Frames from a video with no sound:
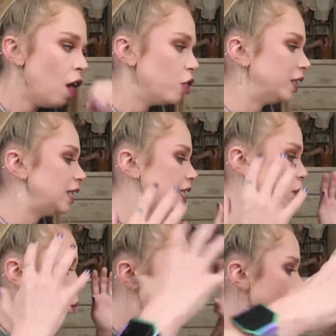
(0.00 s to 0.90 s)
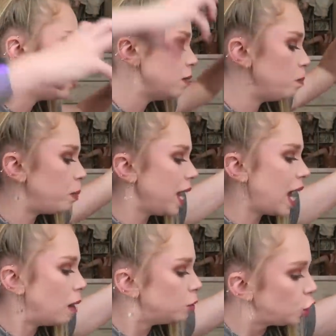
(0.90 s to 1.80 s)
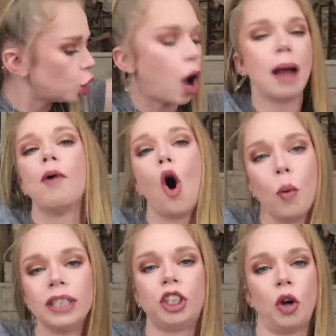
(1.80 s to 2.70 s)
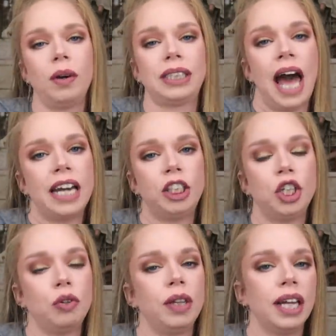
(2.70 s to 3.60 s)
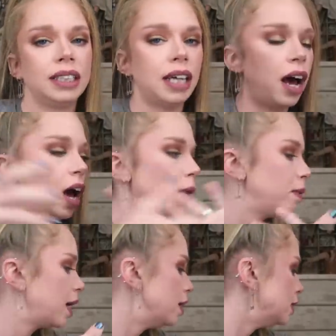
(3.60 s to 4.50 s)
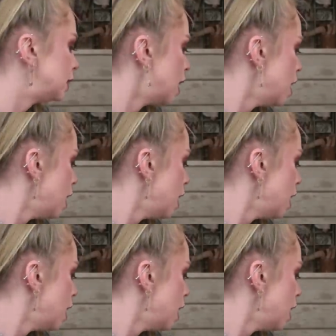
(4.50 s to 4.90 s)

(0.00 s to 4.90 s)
This is the one big, I'm so, I'm always so excited to do this uh, because